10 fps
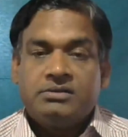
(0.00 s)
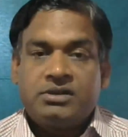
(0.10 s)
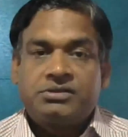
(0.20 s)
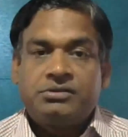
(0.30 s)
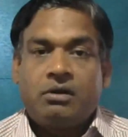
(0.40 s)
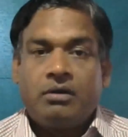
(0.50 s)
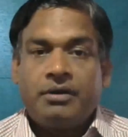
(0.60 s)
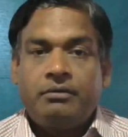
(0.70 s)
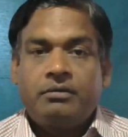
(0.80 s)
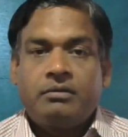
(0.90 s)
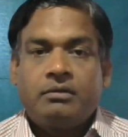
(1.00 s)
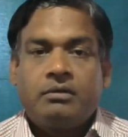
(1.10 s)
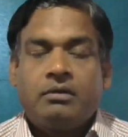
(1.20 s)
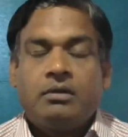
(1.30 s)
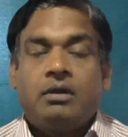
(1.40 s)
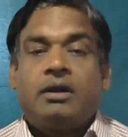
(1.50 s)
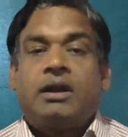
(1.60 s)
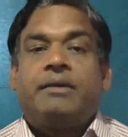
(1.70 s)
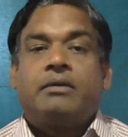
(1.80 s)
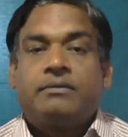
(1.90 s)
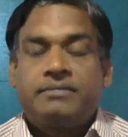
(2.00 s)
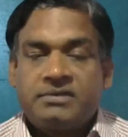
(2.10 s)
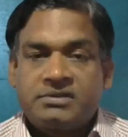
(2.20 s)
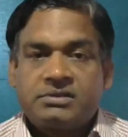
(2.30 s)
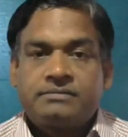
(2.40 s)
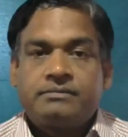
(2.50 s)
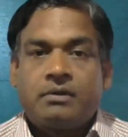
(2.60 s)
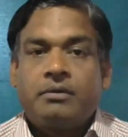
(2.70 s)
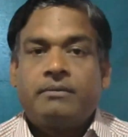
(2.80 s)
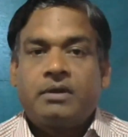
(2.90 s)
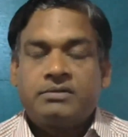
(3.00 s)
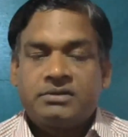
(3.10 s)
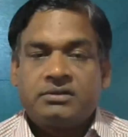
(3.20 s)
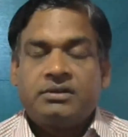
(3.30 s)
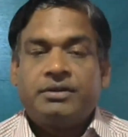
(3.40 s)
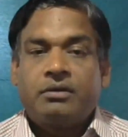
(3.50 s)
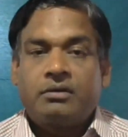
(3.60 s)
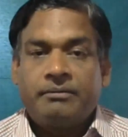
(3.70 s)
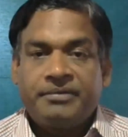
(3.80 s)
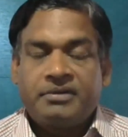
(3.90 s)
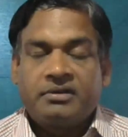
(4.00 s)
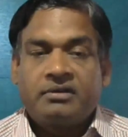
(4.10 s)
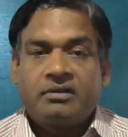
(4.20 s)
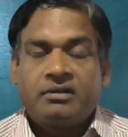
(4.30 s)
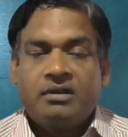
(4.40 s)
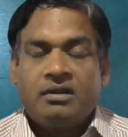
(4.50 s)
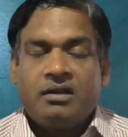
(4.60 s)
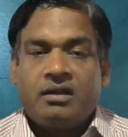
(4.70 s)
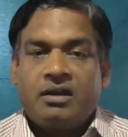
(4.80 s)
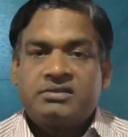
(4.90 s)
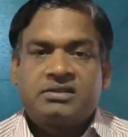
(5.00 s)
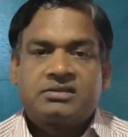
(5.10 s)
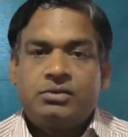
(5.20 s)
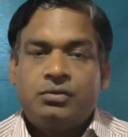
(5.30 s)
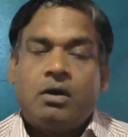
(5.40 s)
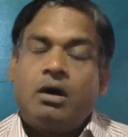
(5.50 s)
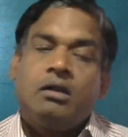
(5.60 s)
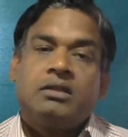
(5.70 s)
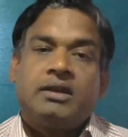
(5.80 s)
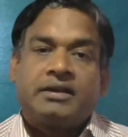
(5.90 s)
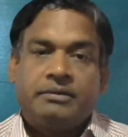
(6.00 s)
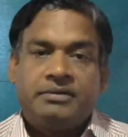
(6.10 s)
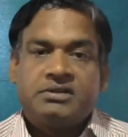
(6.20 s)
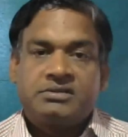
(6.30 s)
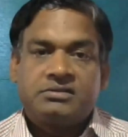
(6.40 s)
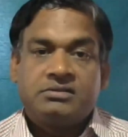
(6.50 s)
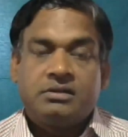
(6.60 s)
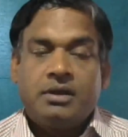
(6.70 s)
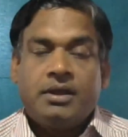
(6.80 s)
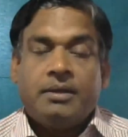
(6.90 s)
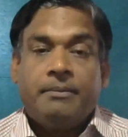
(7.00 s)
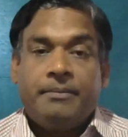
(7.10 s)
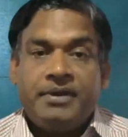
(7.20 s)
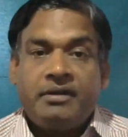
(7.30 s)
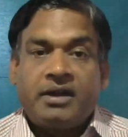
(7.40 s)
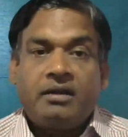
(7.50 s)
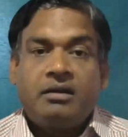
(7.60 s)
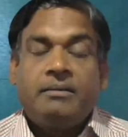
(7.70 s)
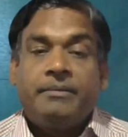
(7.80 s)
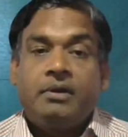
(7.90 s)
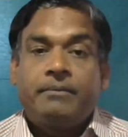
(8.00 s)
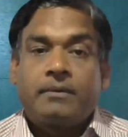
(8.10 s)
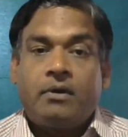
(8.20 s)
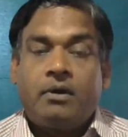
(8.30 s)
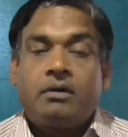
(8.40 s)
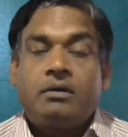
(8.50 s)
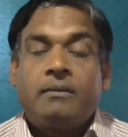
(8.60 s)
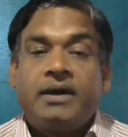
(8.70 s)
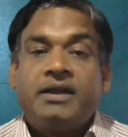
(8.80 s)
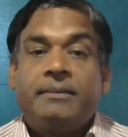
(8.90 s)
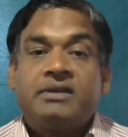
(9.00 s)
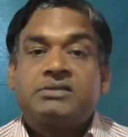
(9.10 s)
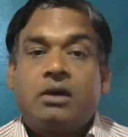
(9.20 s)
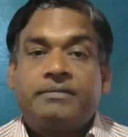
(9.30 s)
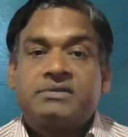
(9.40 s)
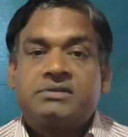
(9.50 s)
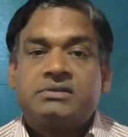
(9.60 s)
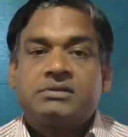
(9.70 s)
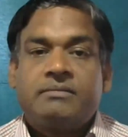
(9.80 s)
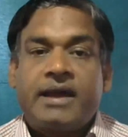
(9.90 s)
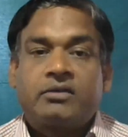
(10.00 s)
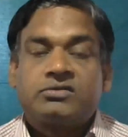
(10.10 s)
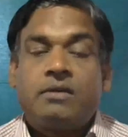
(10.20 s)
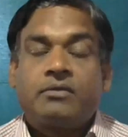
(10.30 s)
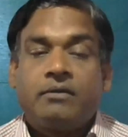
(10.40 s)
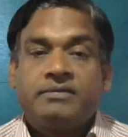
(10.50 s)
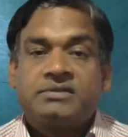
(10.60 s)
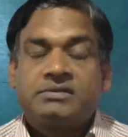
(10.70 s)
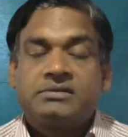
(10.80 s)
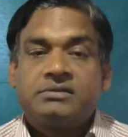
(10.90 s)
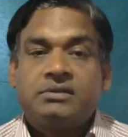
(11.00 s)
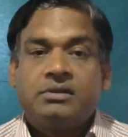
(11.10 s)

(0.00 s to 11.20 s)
Just to download LibreOffice from a browser in your computer and just do all the activities being done, being performed by MS Office, Microsoft Office.